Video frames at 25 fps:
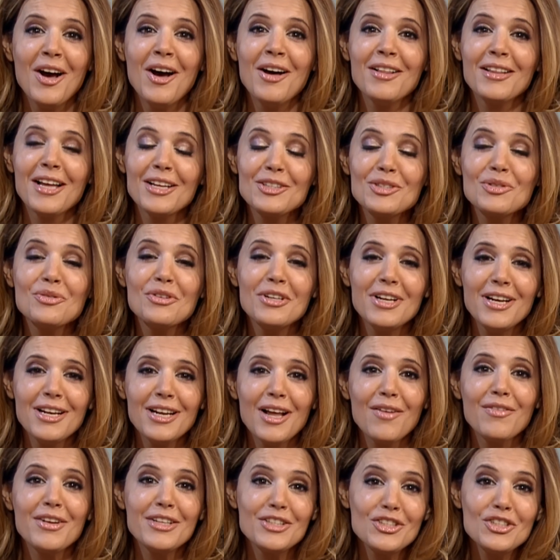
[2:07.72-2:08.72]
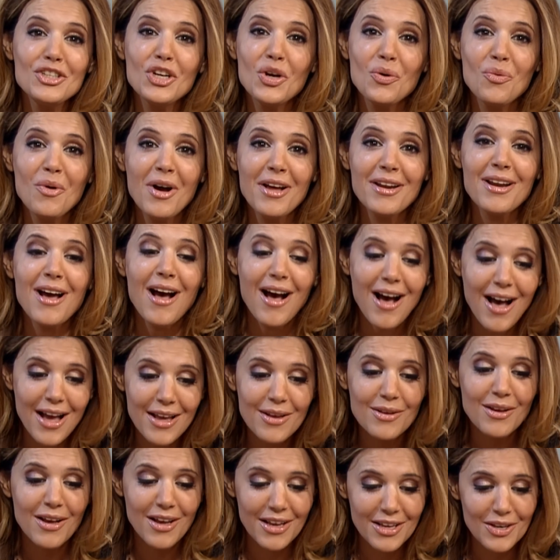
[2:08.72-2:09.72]
Yeah. That's really lovely. Do you know what? I,
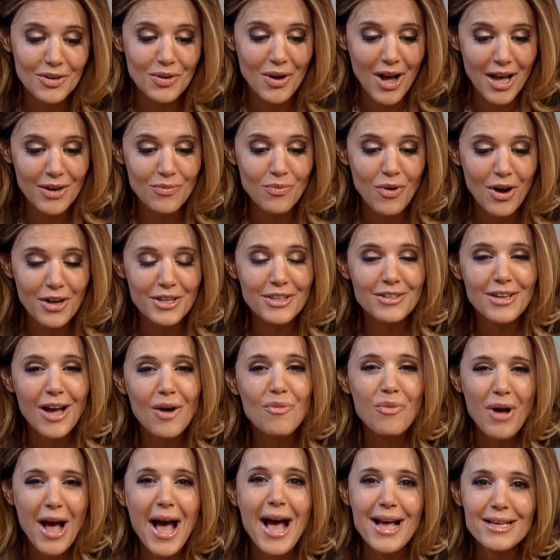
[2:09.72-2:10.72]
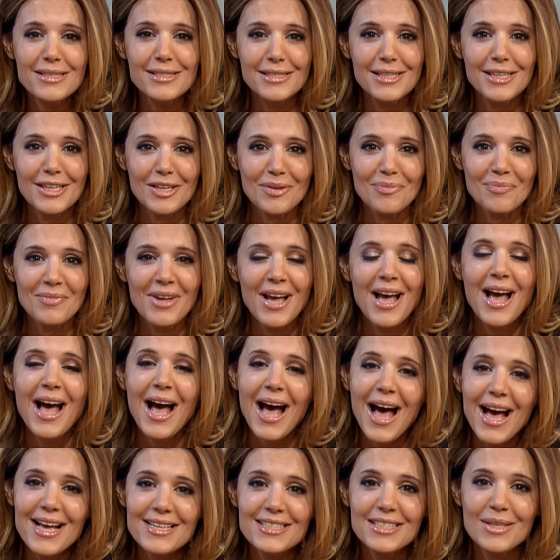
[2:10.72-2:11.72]
you know, I'd want you, I'll ask him.
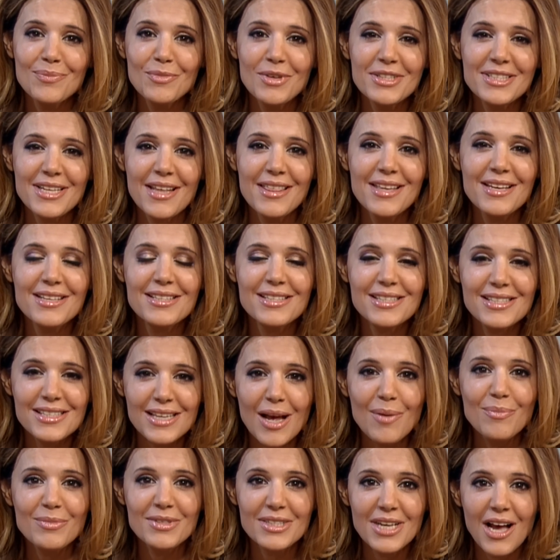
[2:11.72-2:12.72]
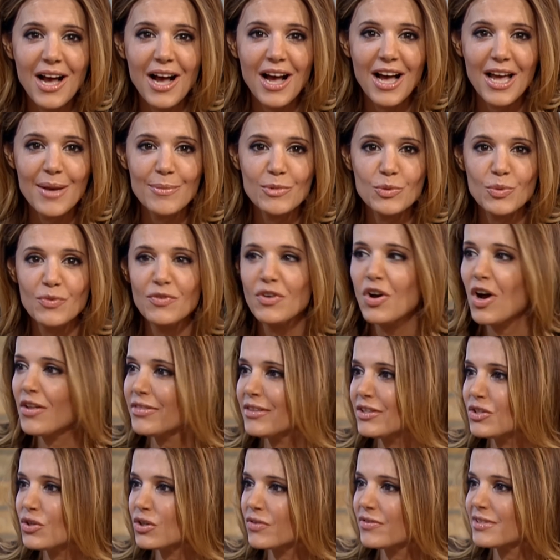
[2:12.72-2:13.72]
Ask him, because I think sometimes we've got
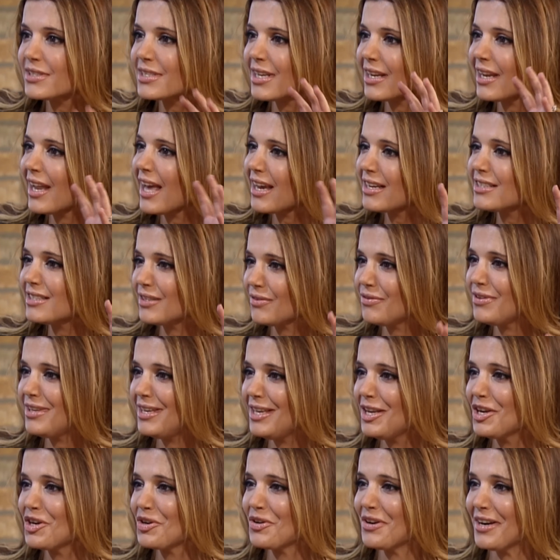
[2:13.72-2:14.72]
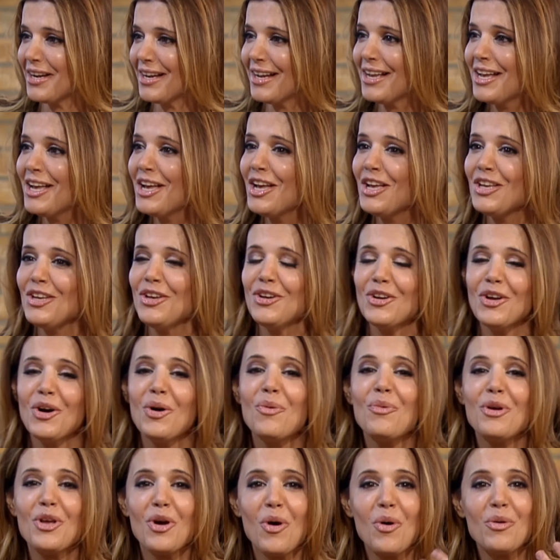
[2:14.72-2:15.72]
this sort of selective hearing. Yeah. You
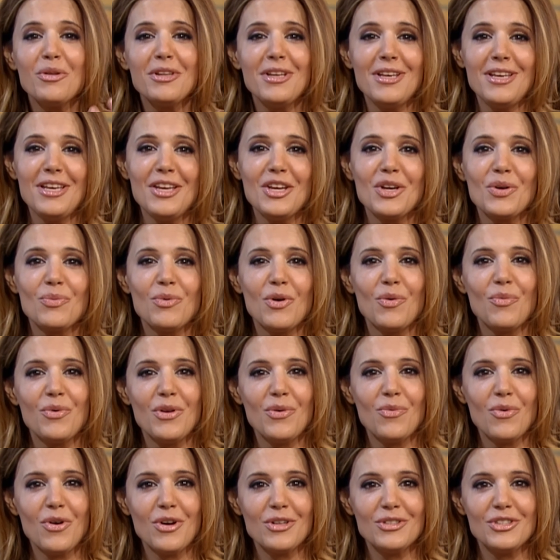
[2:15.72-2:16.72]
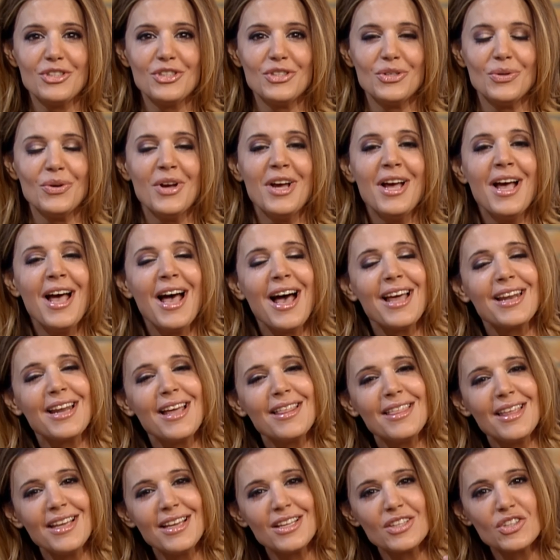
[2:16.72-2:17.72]
know, we only hear what we want to. And
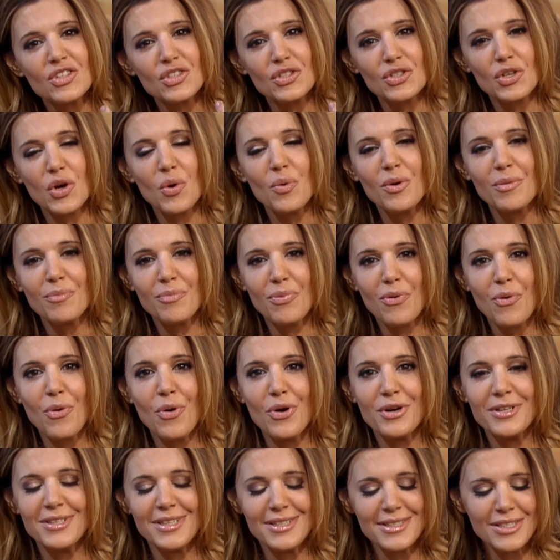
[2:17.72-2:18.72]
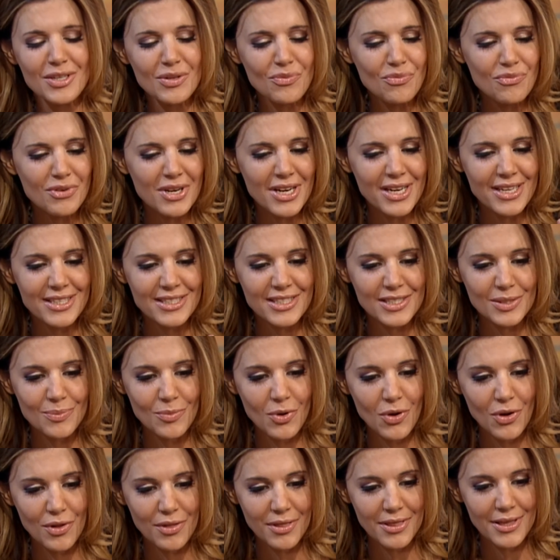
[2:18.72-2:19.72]
I think it's so important. It's a really
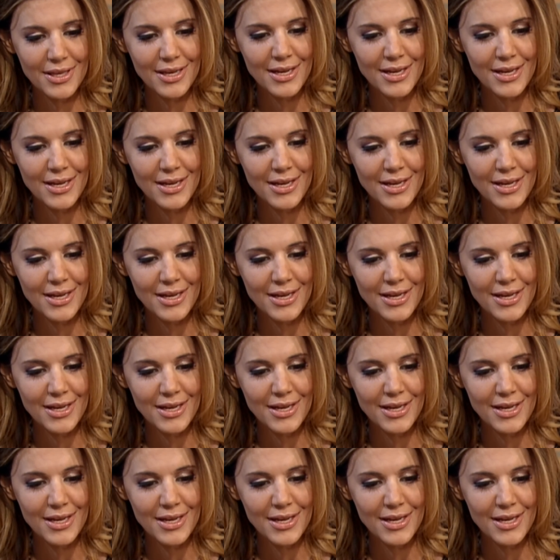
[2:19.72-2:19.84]
small